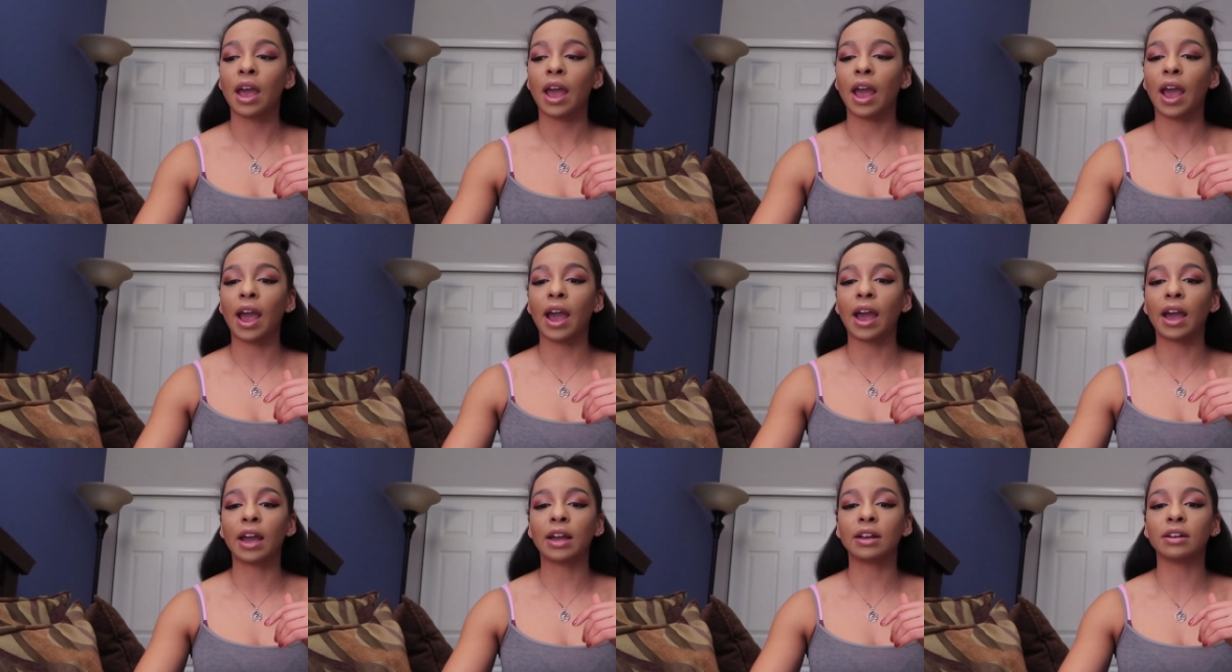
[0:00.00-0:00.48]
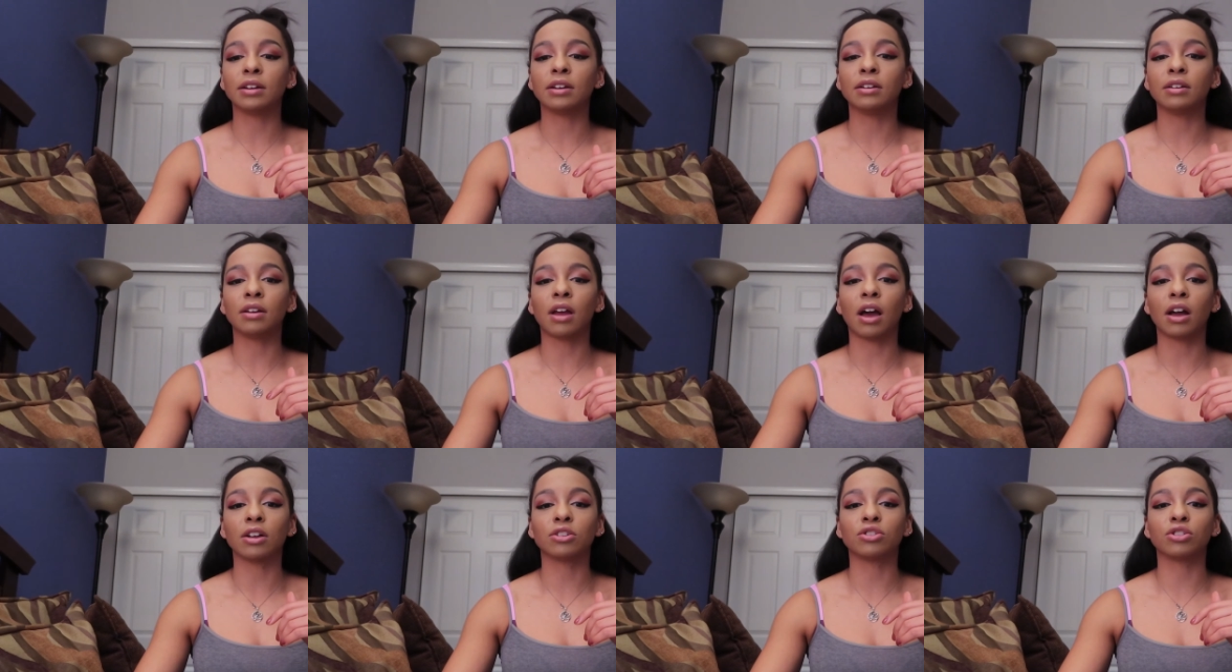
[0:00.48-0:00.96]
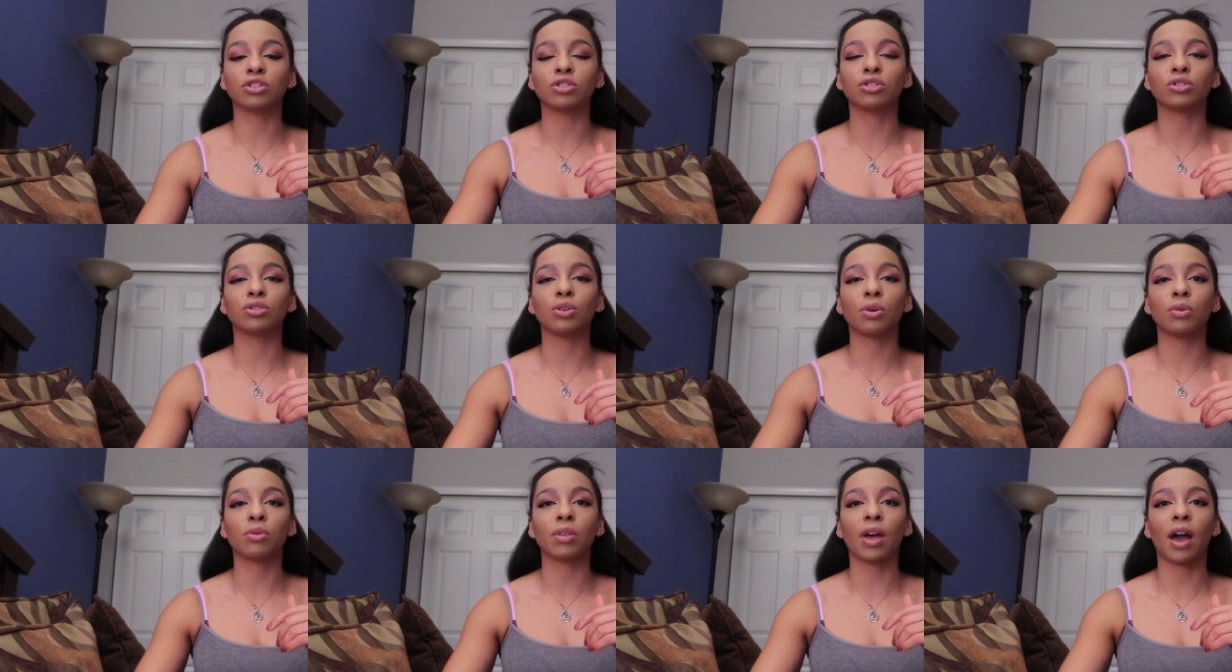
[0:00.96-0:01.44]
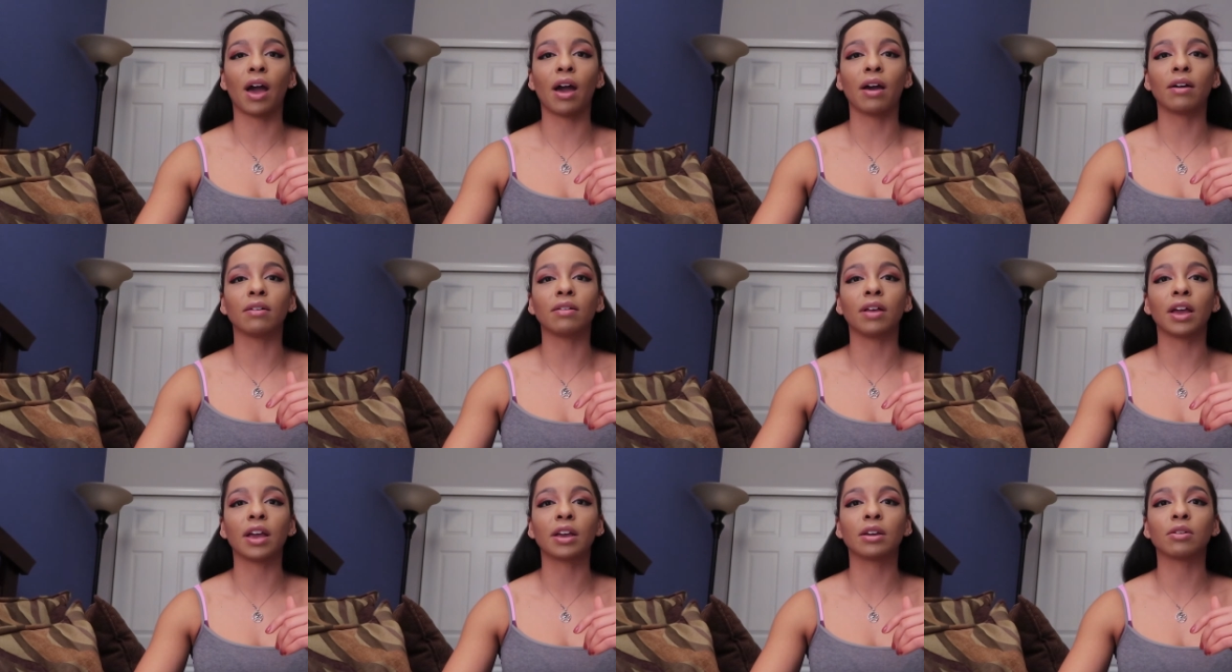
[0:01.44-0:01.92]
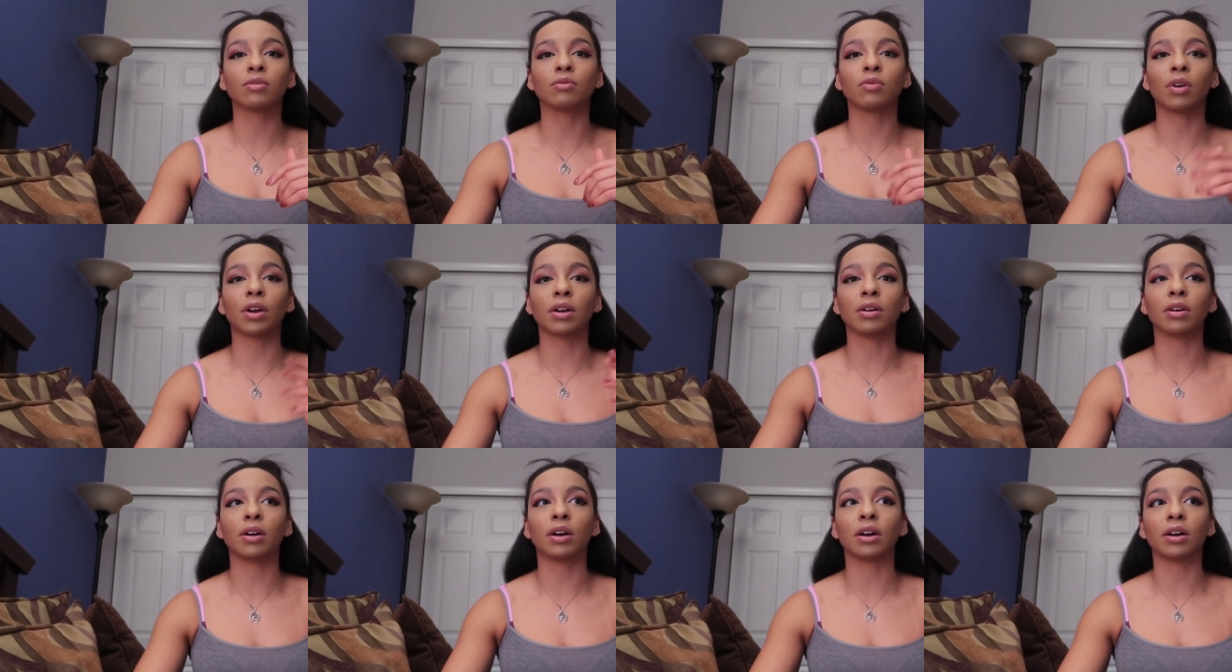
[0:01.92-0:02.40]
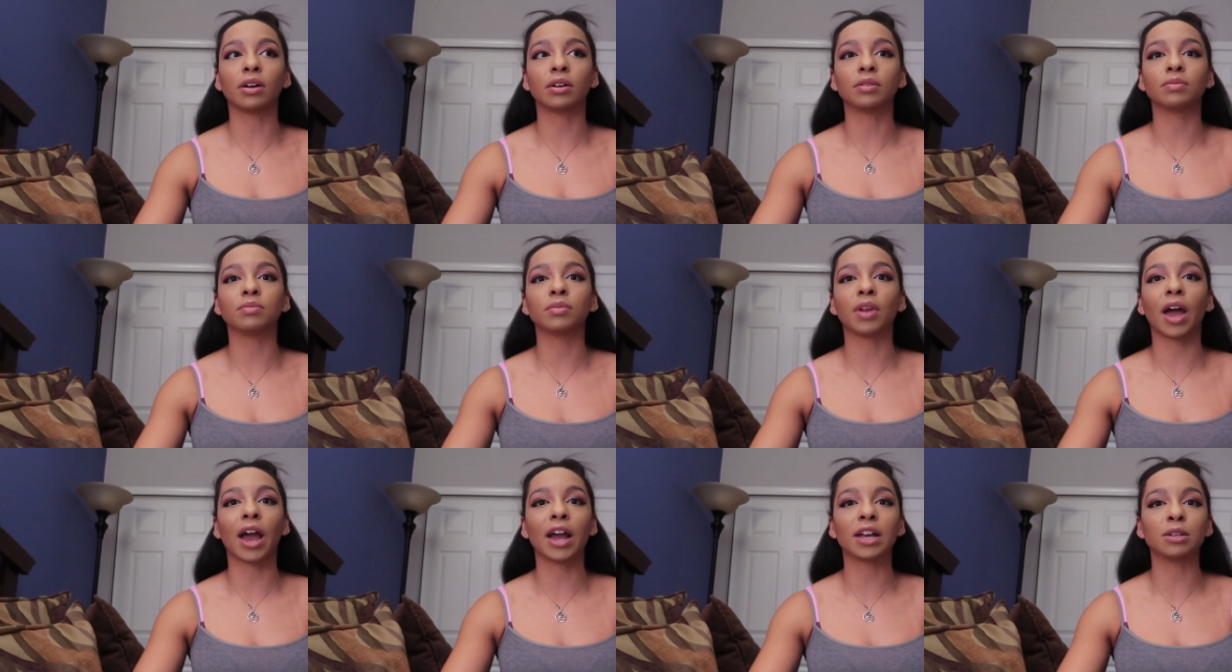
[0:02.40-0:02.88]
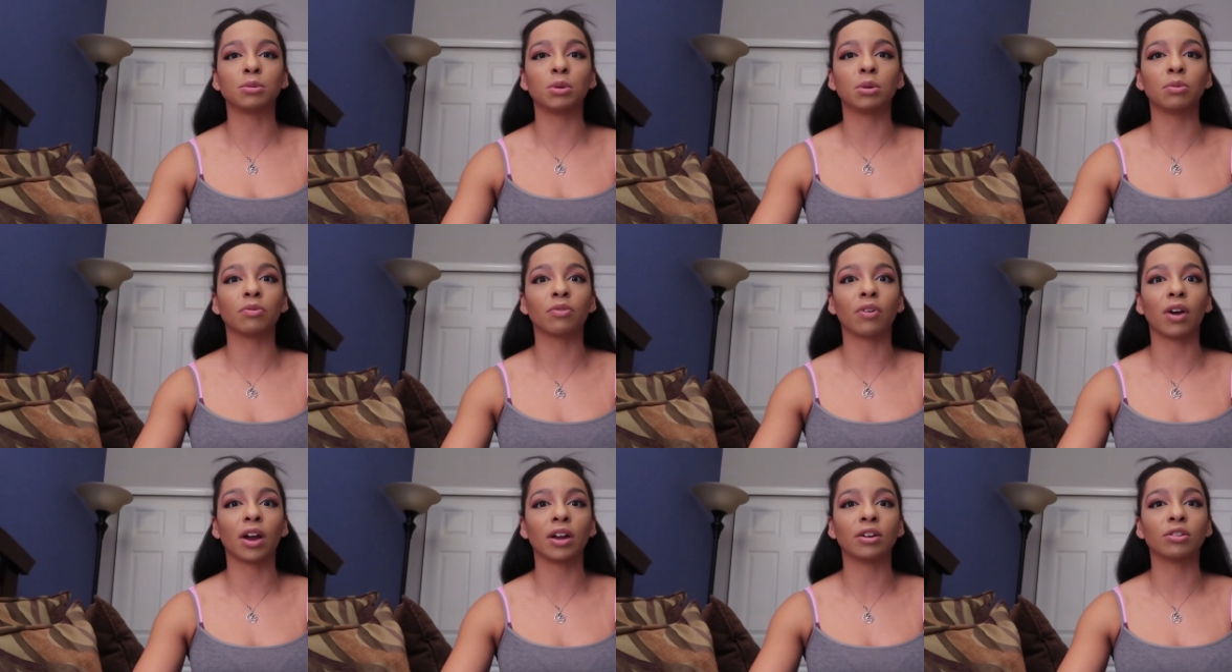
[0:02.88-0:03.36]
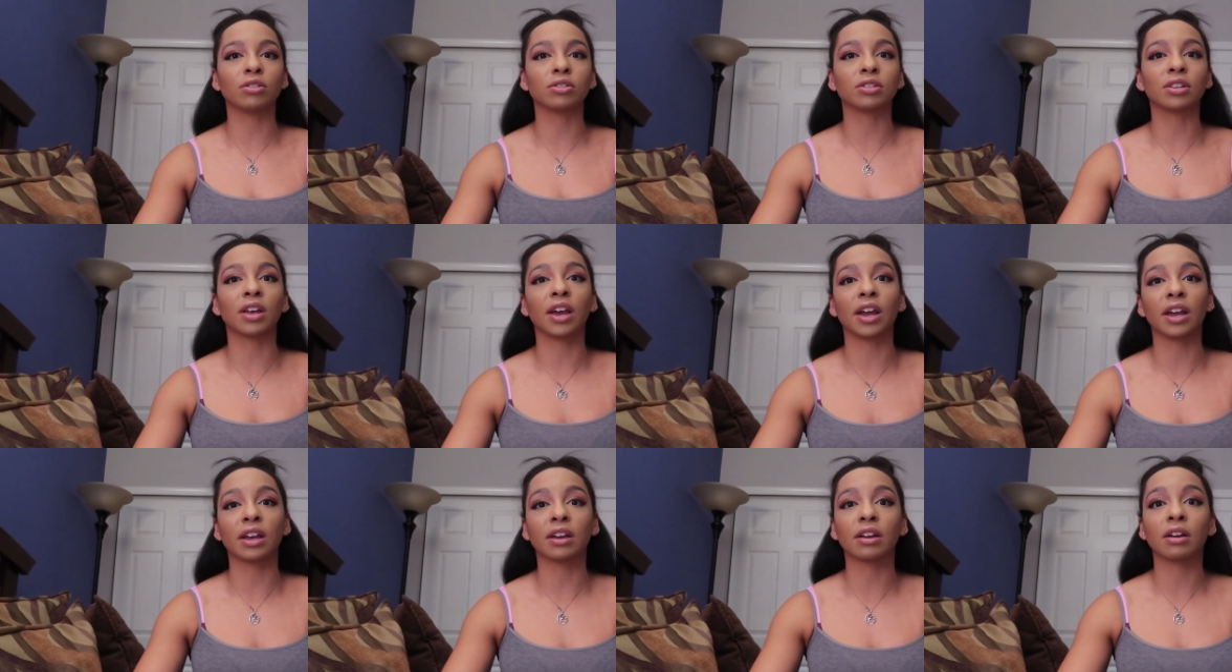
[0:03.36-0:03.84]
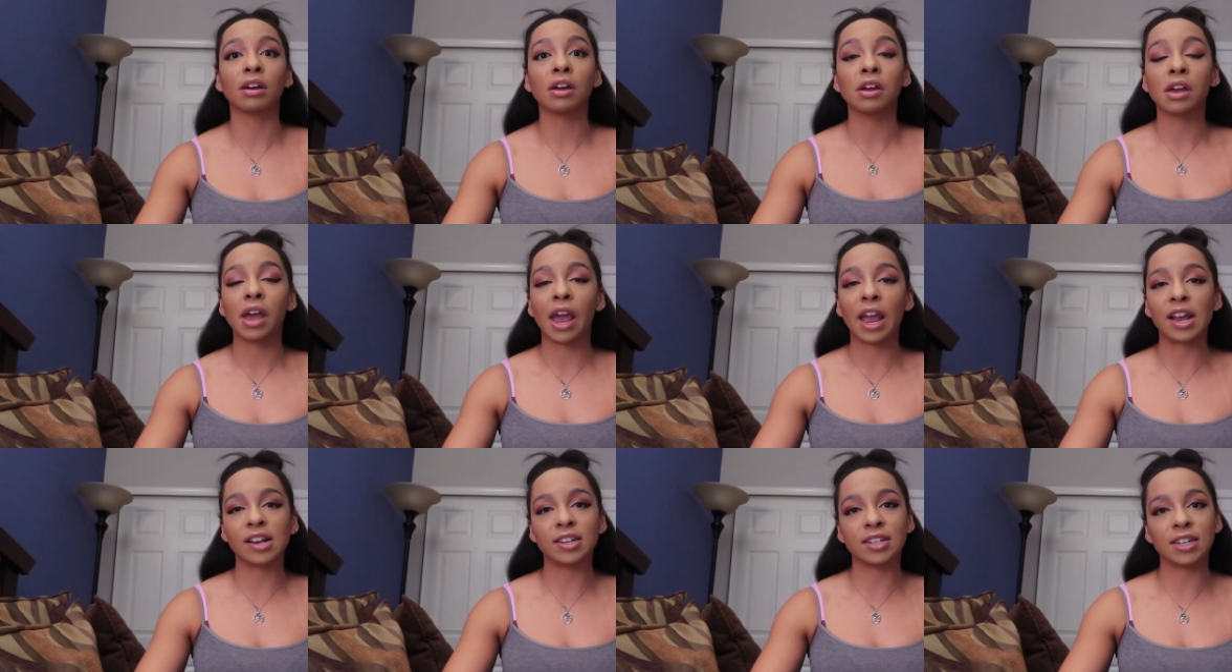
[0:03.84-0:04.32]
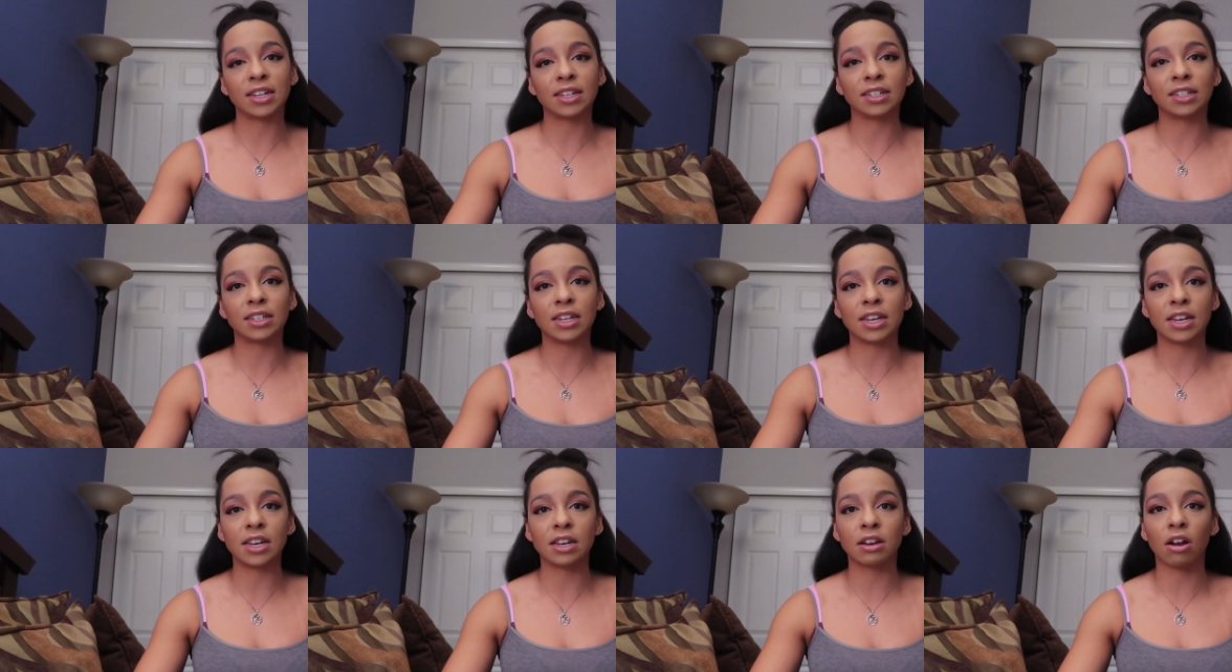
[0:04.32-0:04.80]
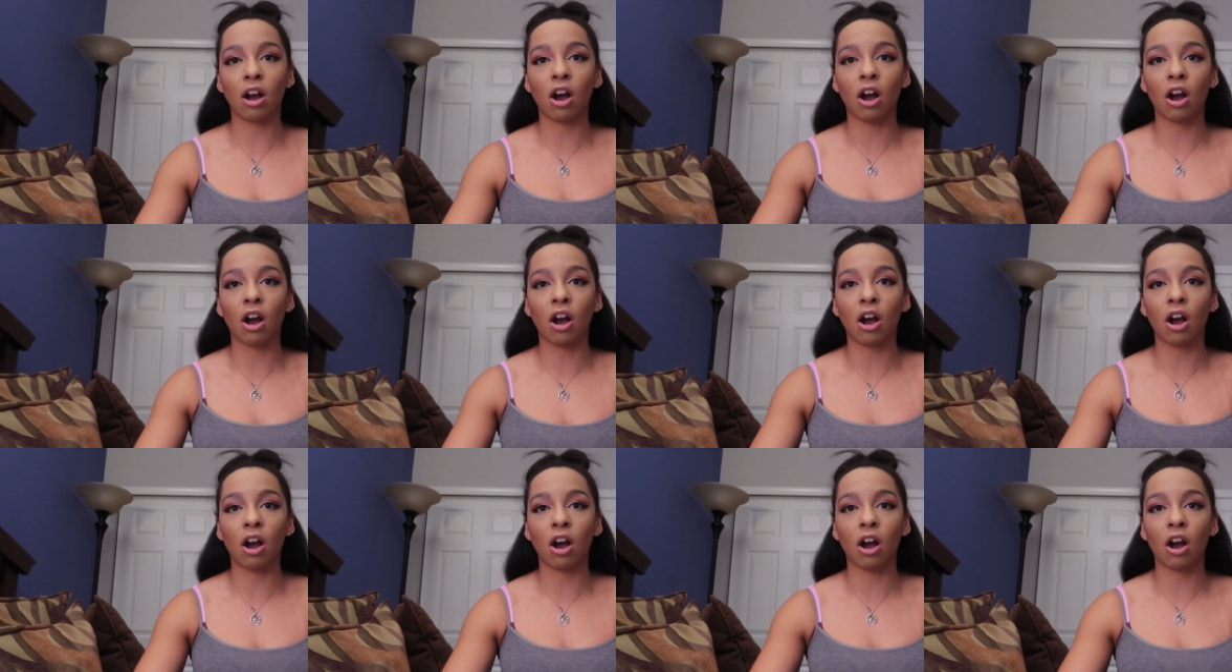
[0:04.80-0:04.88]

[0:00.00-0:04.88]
and not just so that like ISP providers like AT&T,